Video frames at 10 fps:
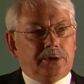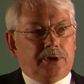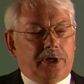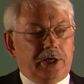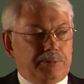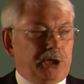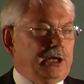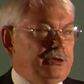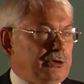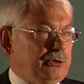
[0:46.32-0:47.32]
I had about
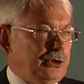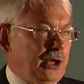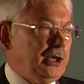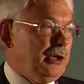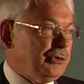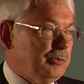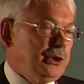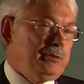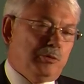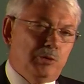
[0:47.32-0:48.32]
800 or 900
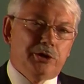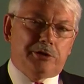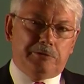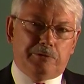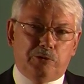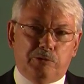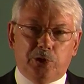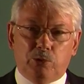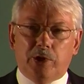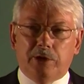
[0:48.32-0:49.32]
people working for
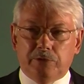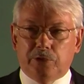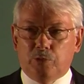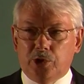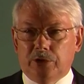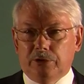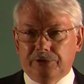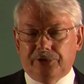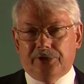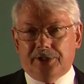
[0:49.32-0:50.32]
me all over the
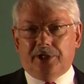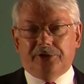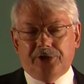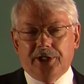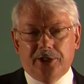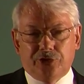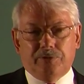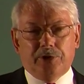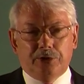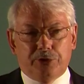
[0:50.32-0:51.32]
world at the cutting edge
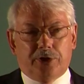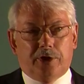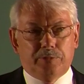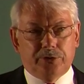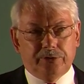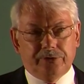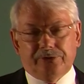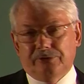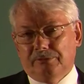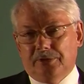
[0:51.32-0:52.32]
of low carbon
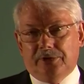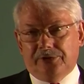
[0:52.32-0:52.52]
uh,